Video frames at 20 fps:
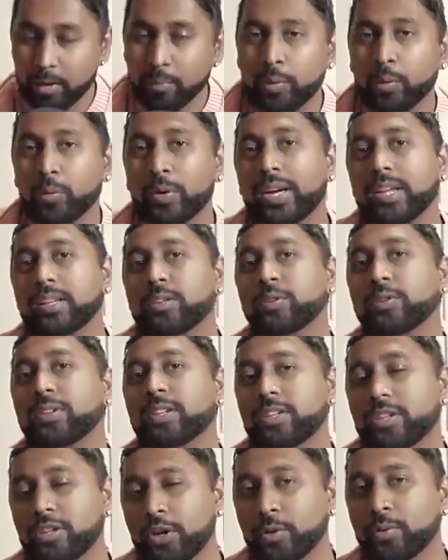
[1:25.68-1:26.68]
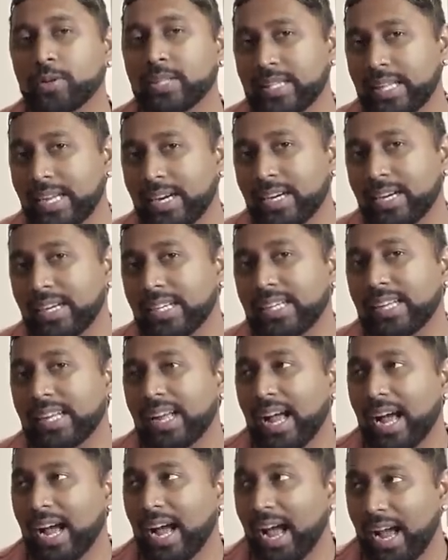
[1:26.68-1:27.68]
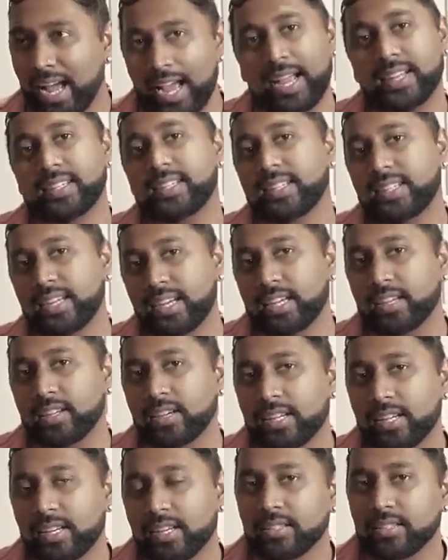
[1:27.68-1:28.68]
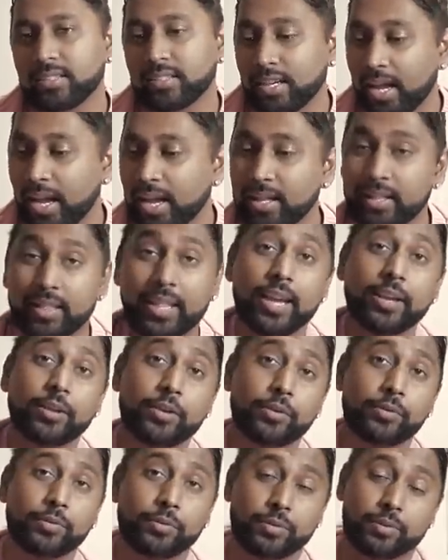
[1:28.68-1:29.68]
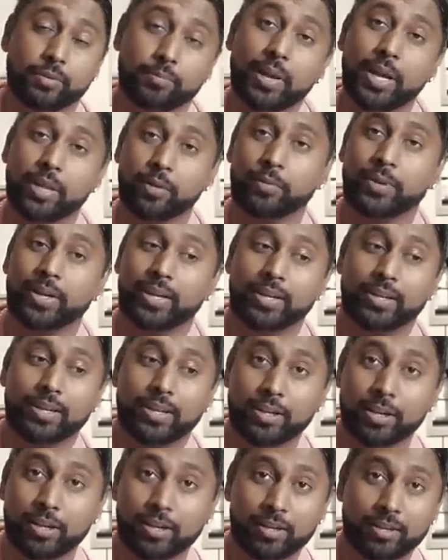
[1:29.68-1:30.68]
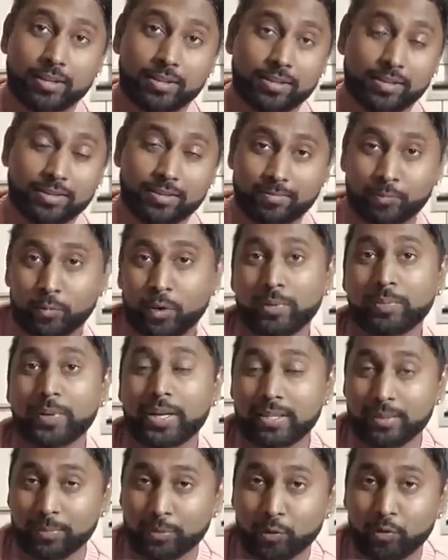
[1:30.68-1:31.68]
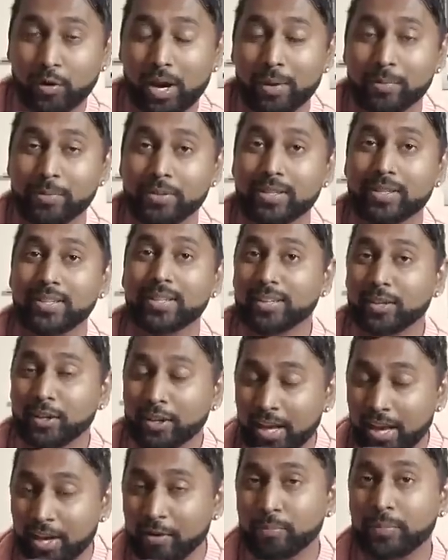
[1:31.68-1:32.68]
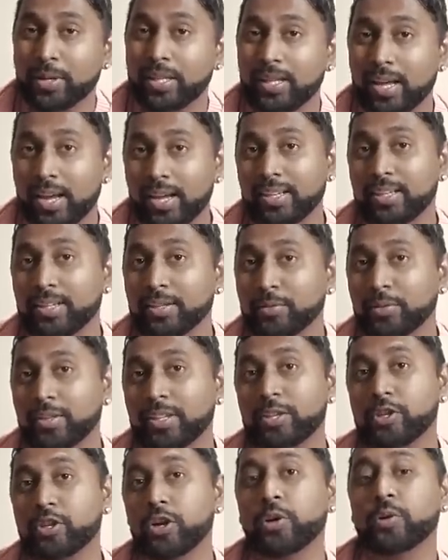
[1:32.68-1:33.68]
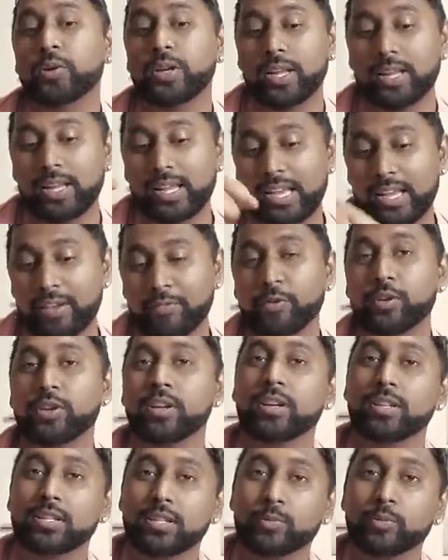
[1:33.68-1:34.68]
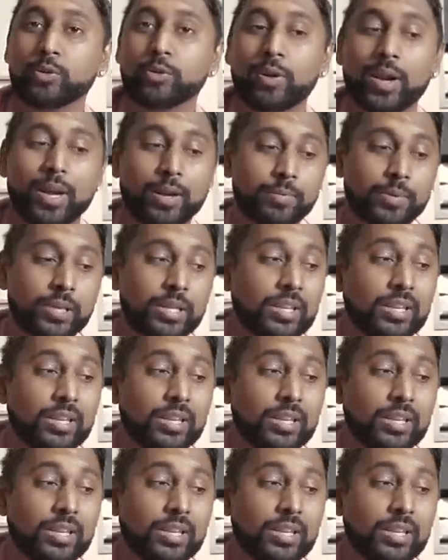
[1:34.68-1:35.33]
But when I saw the show was there, I had to take a look at it. And thank you, by the way. One of my subscribers gave me the idea for the show. If you're not subscribed,